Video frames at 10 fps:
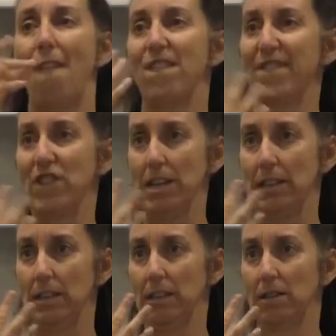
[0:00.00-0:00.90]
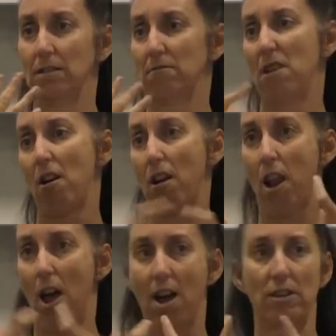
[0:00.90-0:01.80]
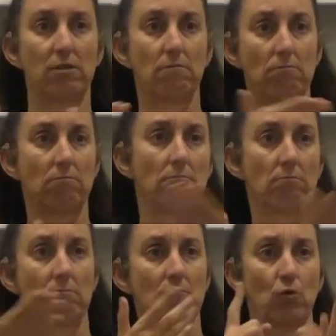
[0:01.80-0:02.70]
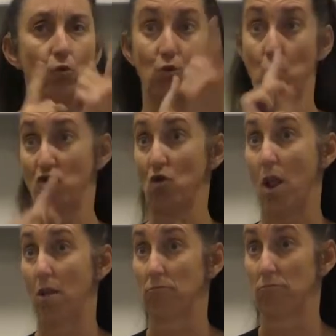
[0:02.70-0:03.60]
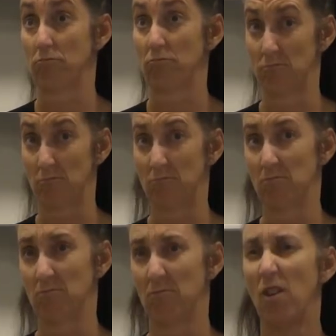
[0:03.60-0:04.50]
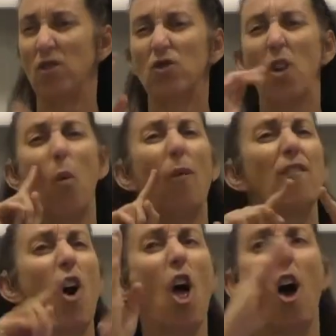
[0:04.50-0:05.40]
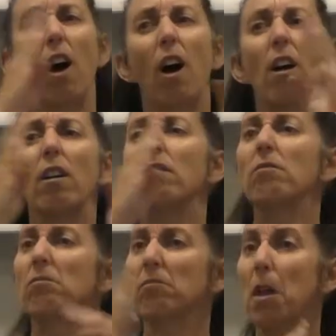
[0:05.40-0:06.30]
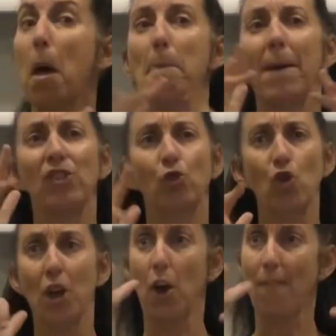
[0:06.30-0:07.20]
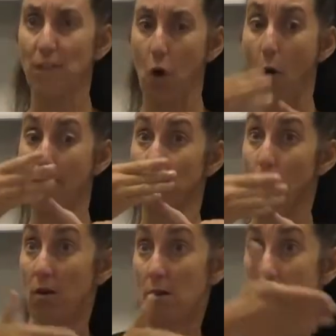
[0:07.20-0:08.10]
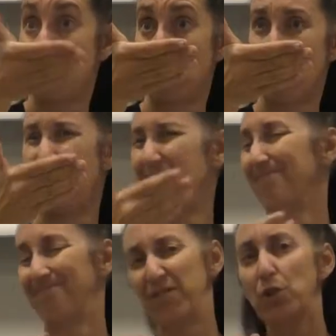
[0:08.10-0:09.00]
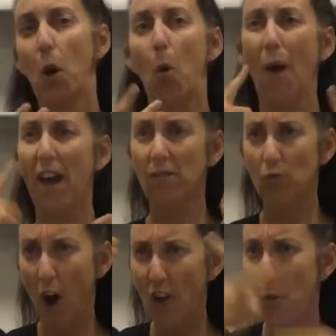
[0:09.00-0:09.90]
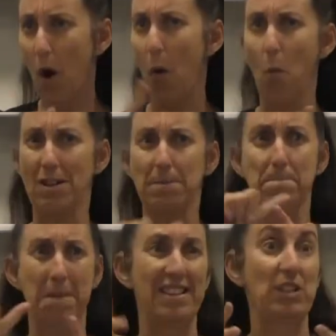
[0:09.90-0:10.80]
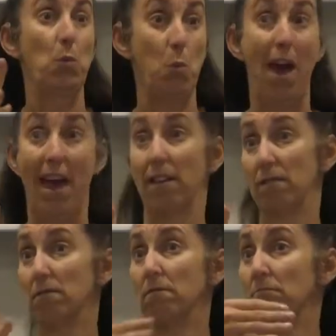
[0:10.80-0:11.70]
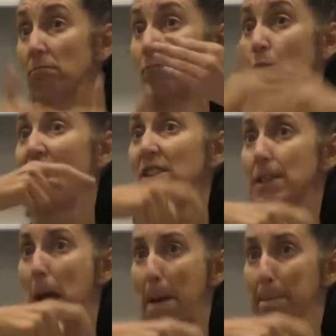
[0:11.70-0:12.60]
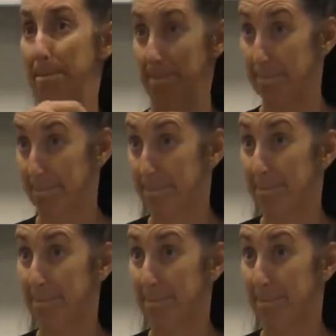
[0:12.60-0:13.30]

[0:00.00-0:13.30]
So the classes will be about 10:30 through to 12:15. So we haven't quite confirmed that yet, but we will work out the best way forward